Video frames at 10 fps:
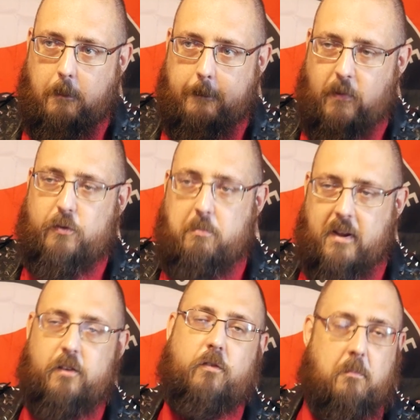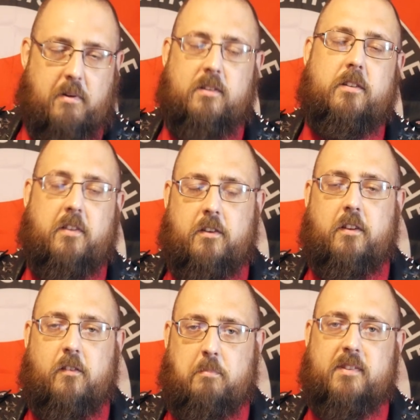most mainstream politics,
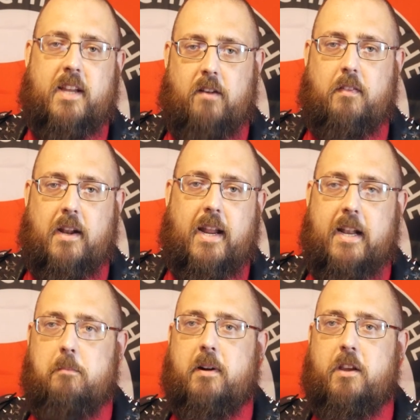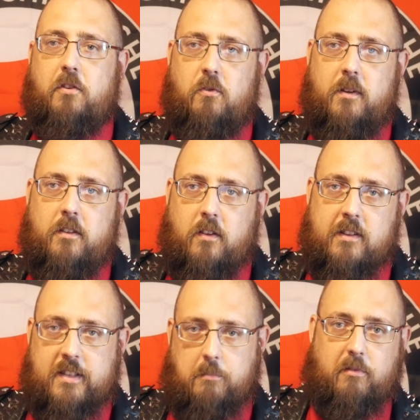it's believed that anybody who is a
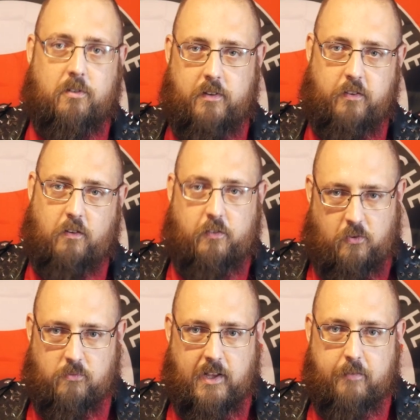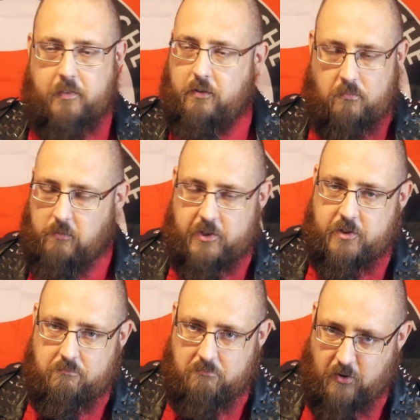liberal is also left,
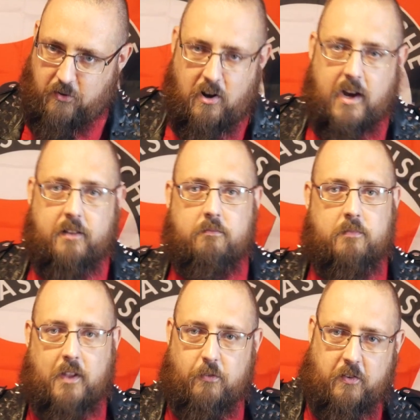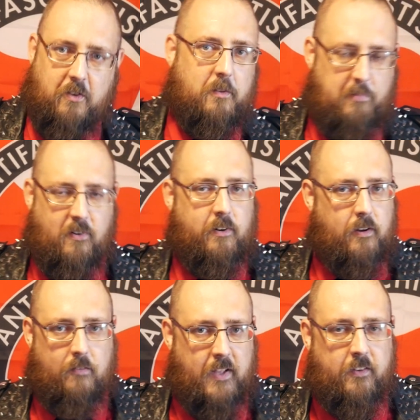which they're not. They're still a part
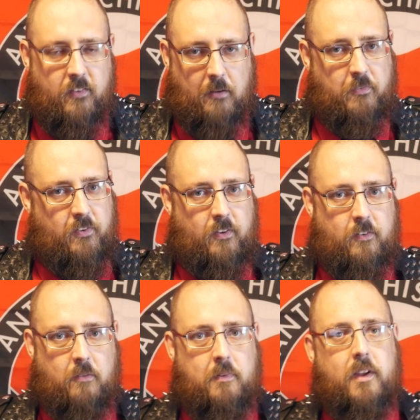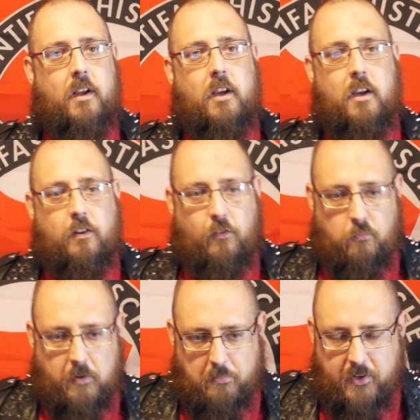of that same system. Just
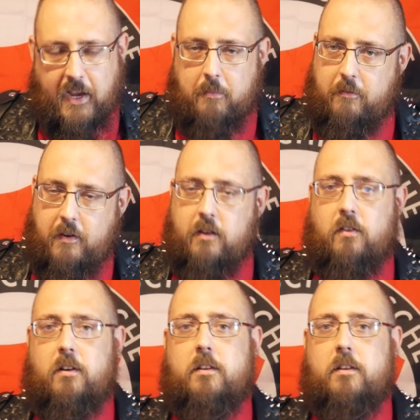want to put a happy face on